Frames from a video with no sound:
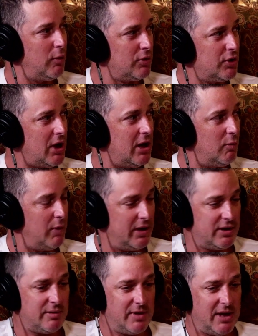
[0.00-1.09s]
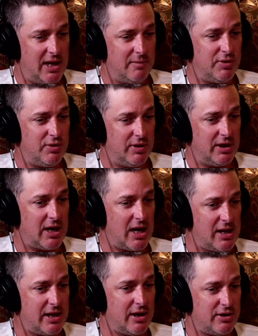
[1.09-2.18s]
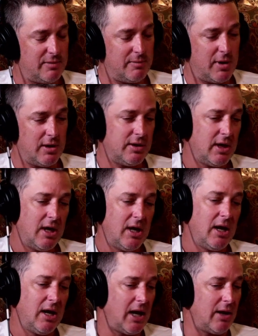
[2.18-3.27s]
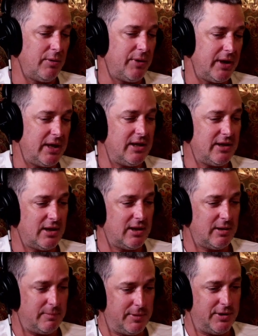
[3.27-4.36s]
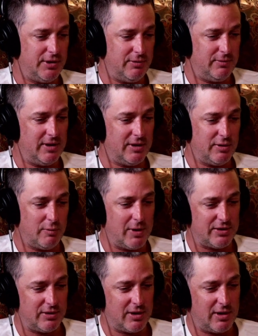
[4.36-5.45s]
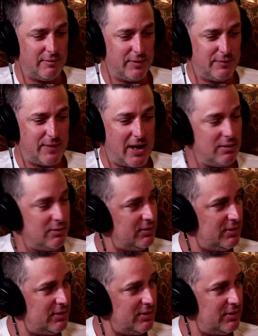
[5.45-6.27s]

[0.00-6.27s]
trying to win some games, you get a guy like Harrison Barnes. I don't think he's gonna put you into Western Conference Finals.